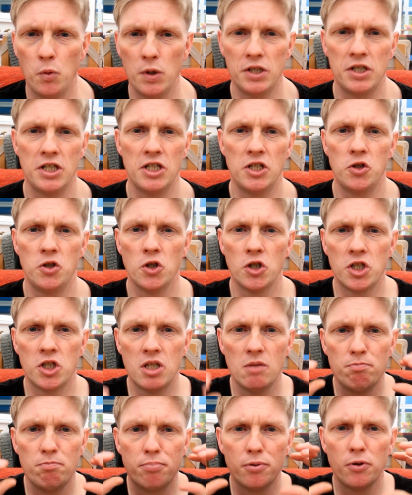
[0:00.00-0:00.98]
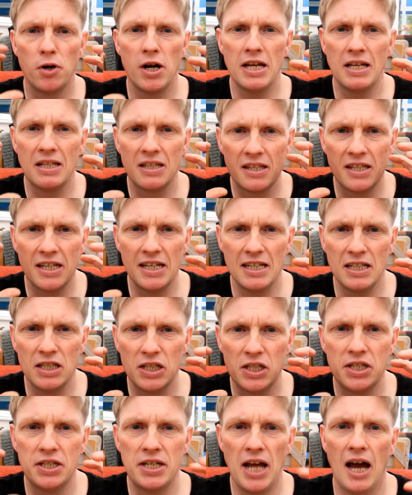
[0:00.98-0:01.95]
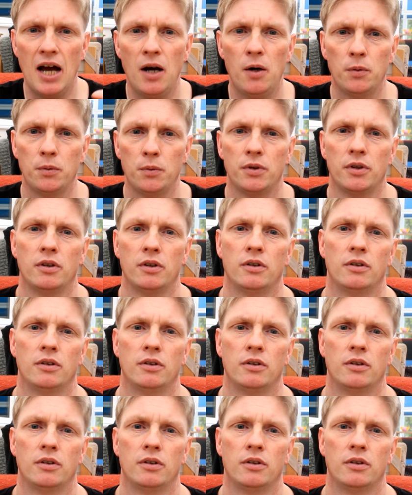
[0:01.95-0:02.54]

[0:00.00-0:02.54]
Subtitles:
which is just to break things down.